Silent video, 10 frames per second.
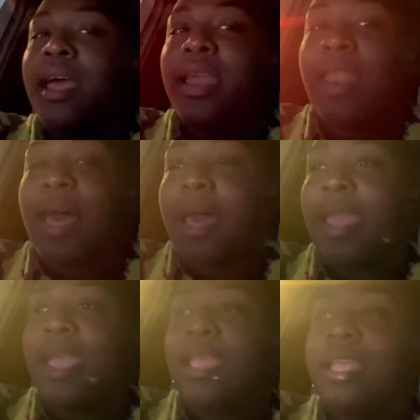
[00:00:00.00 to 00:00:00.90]

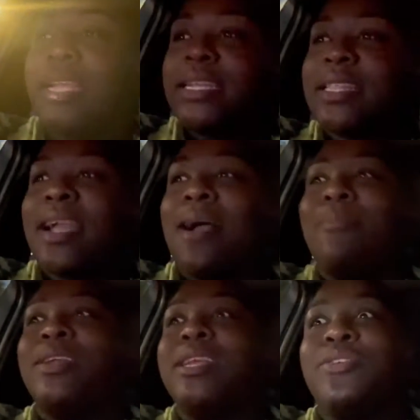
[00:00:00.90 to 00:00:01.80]
like i'm
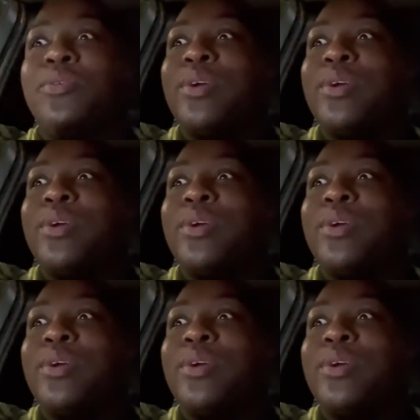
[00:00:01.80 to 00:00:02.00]
really doing